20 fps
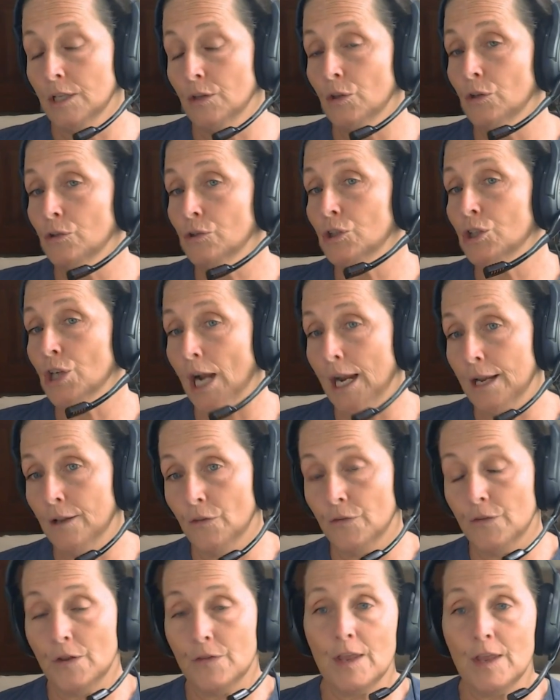in their
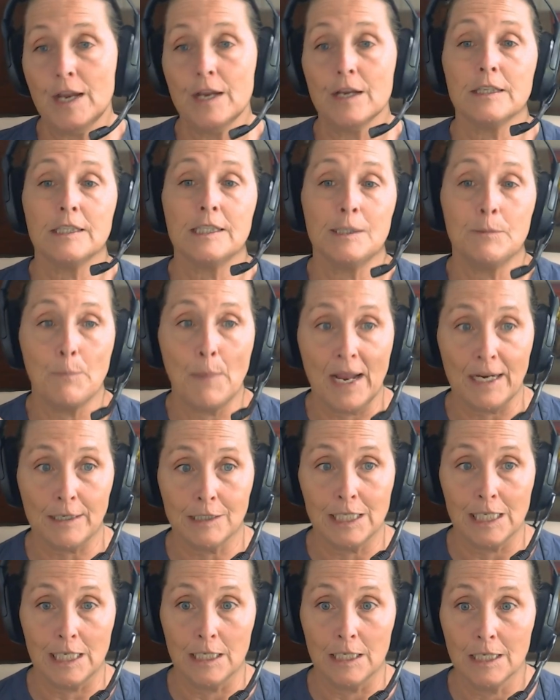child that they
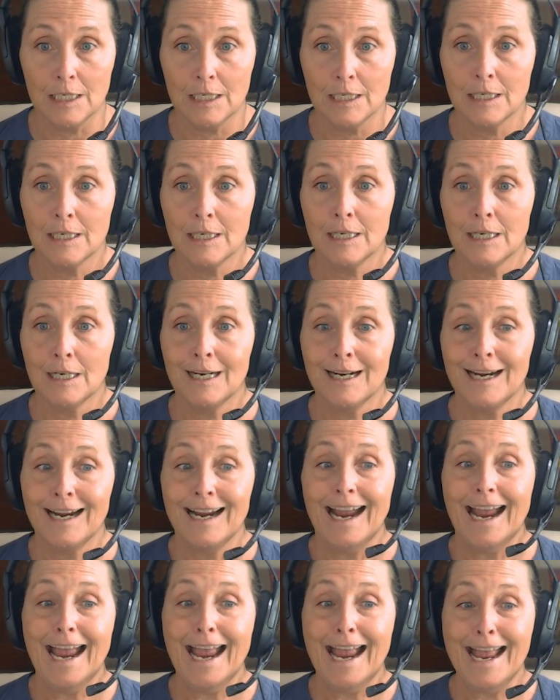expected.
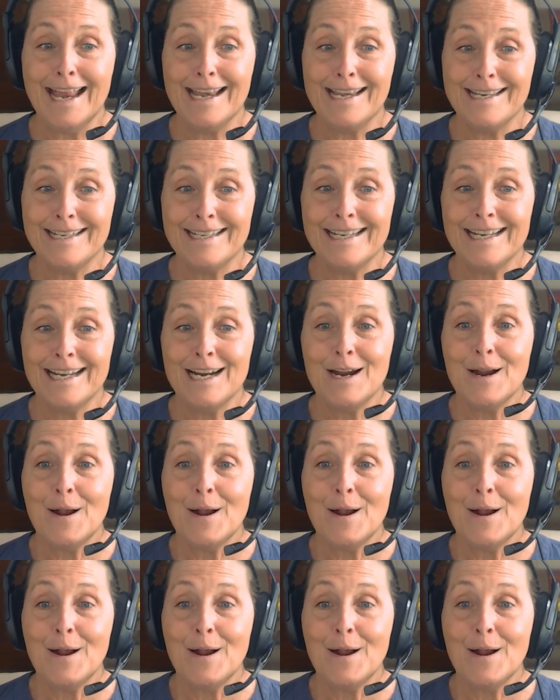And